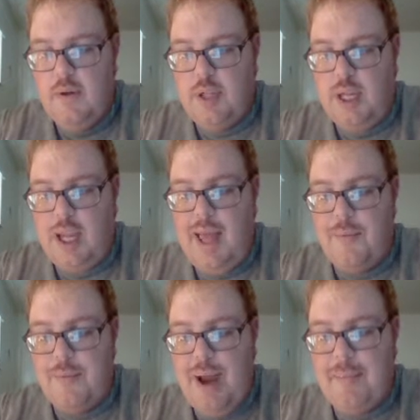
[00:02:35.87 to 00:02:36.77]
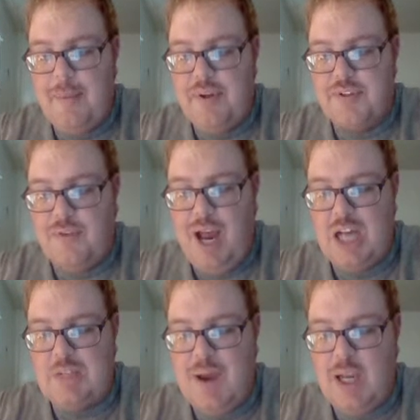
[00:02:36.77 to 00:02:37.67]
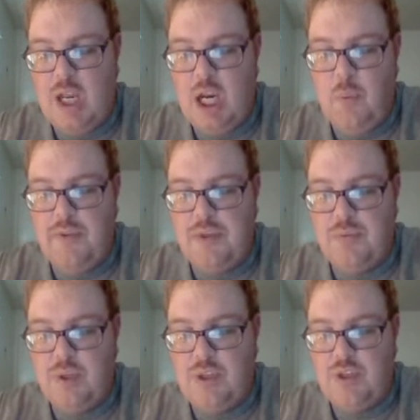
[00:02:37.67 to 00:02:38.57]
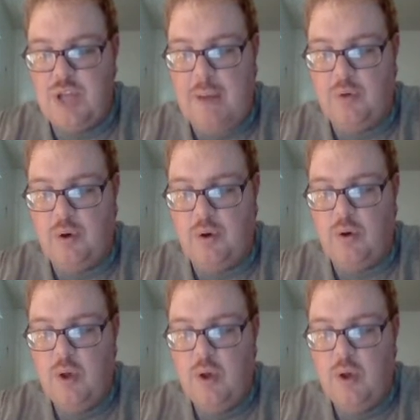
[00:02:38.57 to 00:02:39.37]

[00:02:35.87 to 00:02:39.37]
they kind of wrap up his flashback here with the, with chapter